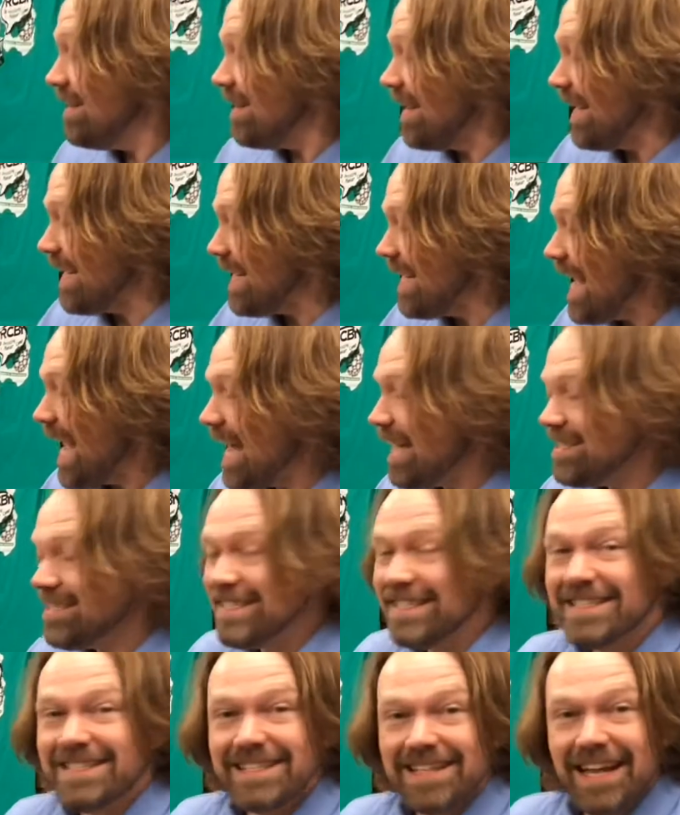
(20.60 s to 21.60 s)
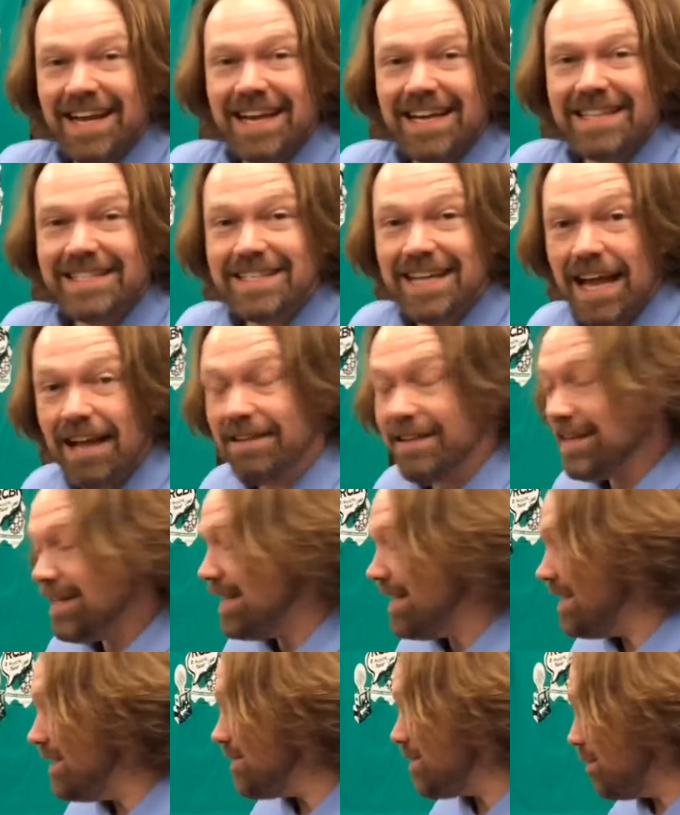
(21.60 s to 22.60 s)
like gadgets, lights,
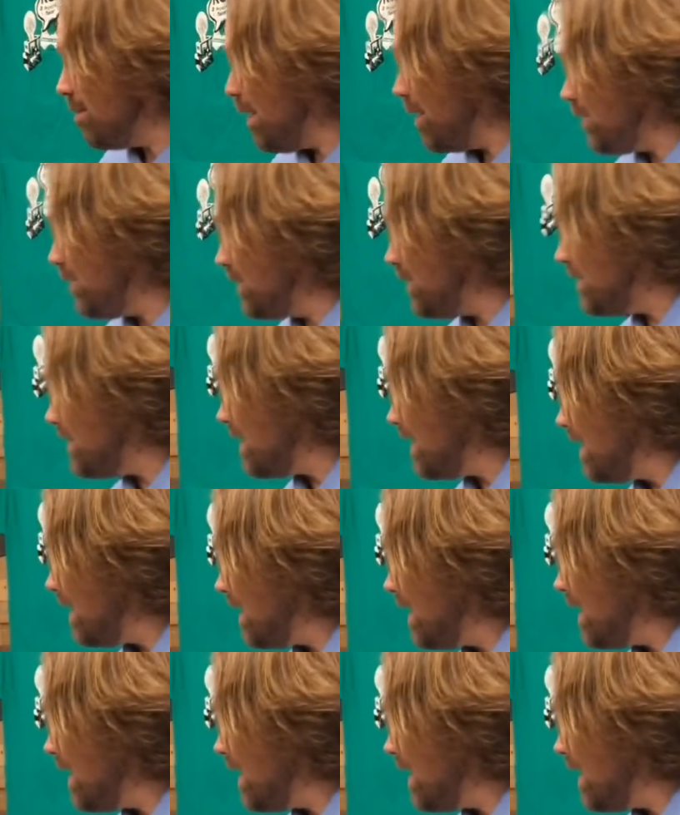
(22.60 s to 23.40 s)
LEDs, or motors,